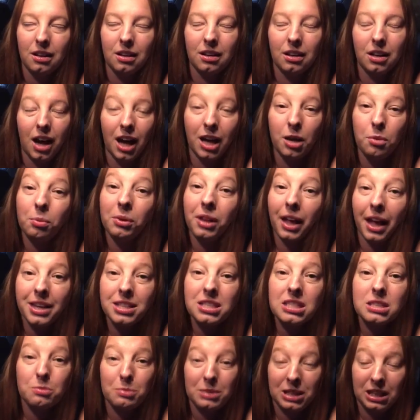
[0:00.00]
God
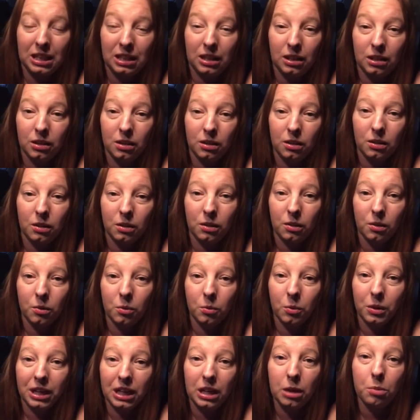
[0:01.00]
blessed me
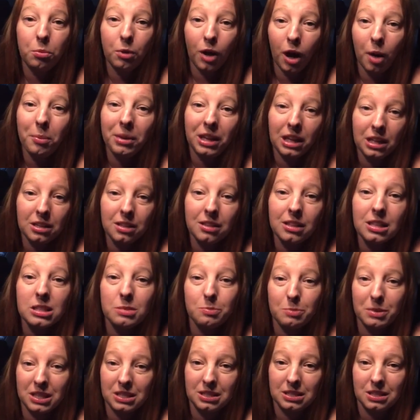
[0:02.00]
when He brought me into this
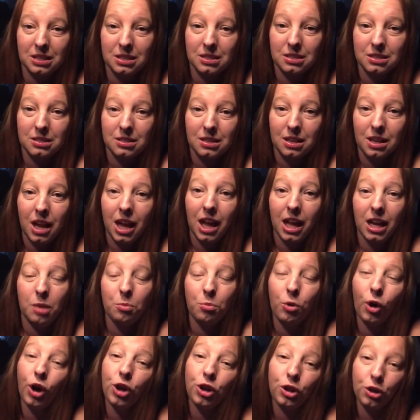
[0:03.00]
business and He
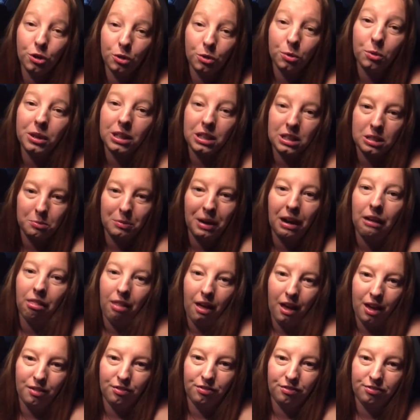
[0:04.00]
brought you into my
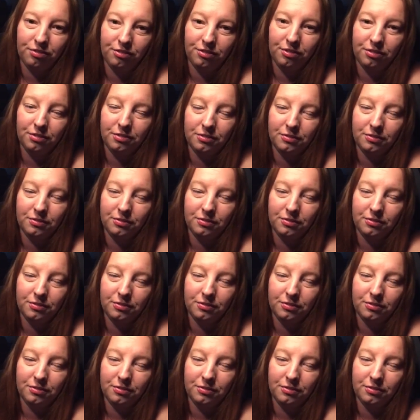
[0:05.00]
life.